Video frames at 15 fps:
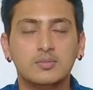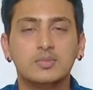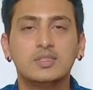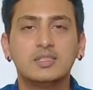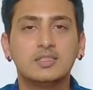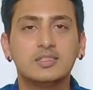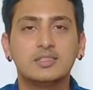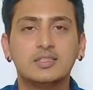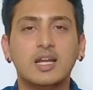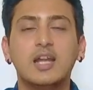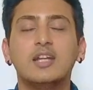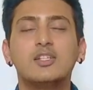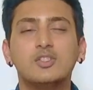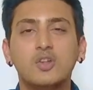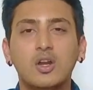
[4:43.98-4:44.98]
The sky,
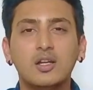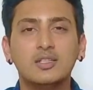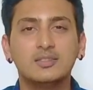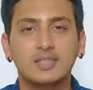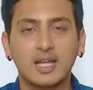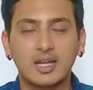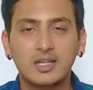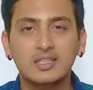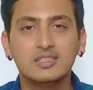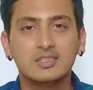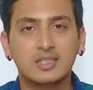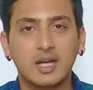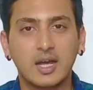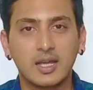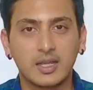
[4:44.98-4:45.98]
it's not exactly
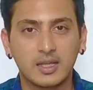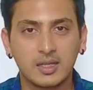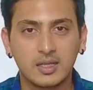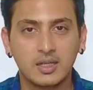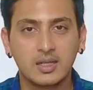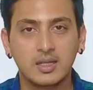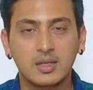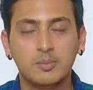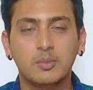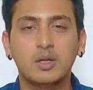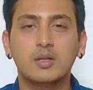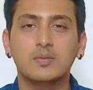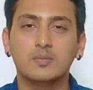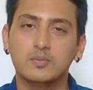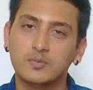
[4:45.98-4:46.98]
sky,
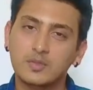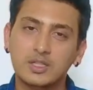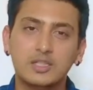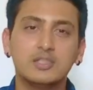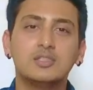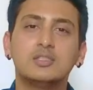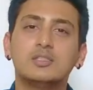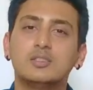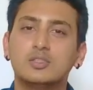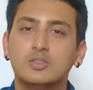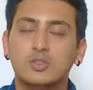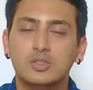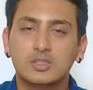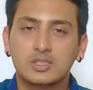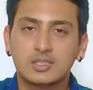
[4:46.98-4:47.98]
but it is
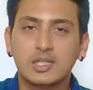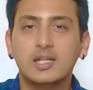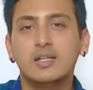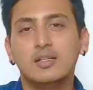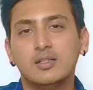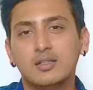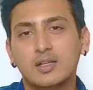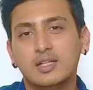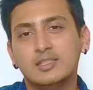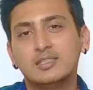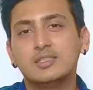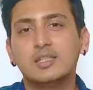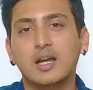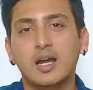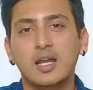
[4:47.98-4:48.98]
said as
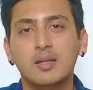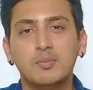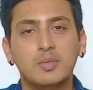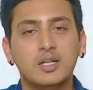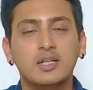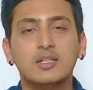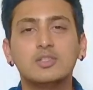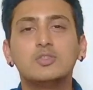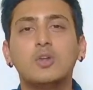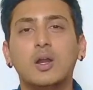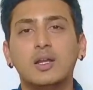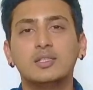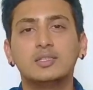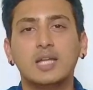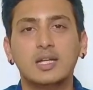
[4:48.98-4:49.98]
sky, but it is
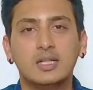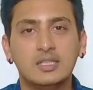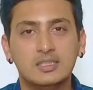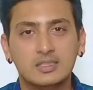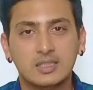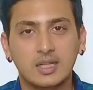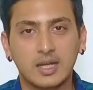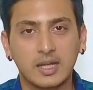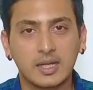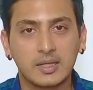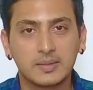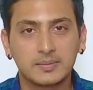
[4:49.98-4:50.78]
not exactly sky.